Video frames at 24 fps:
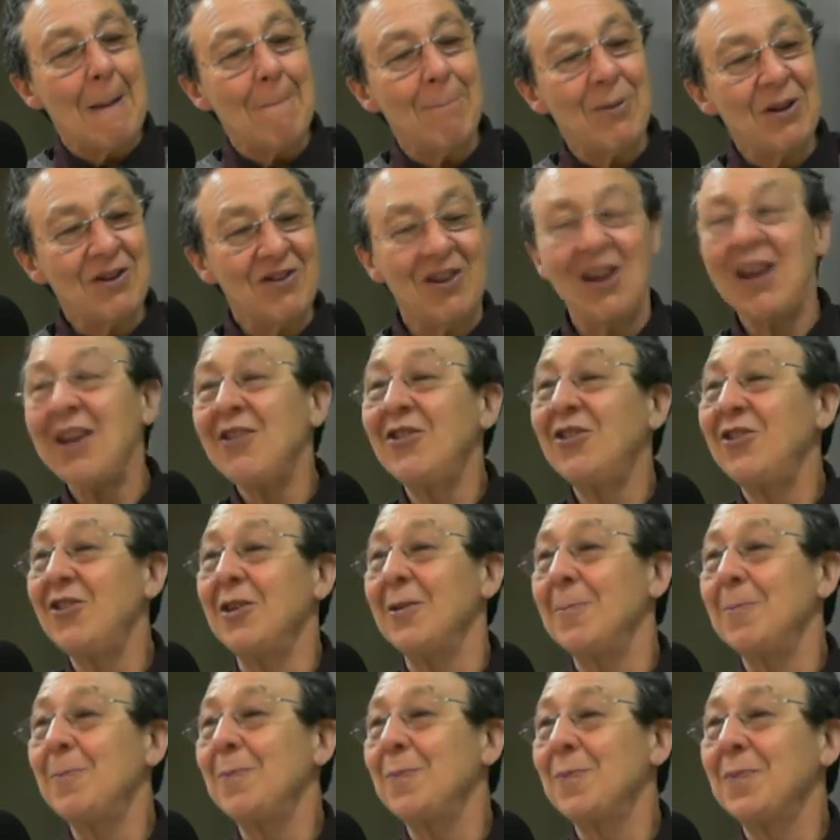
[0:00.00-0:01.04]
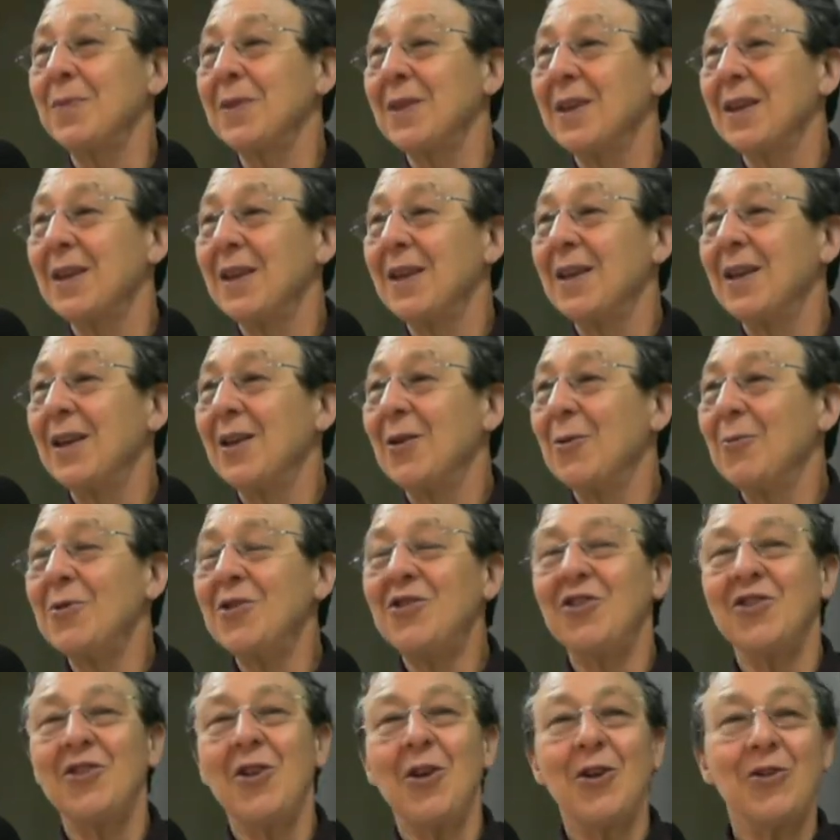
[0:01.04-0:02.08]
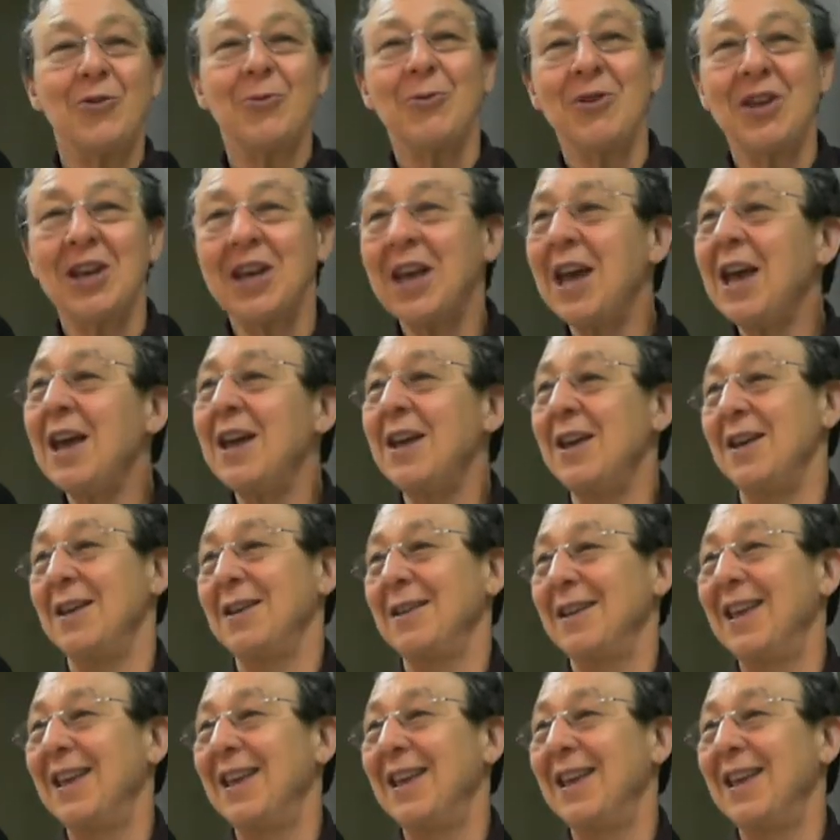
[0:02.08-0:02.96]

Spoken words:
potassium, which starts with a K.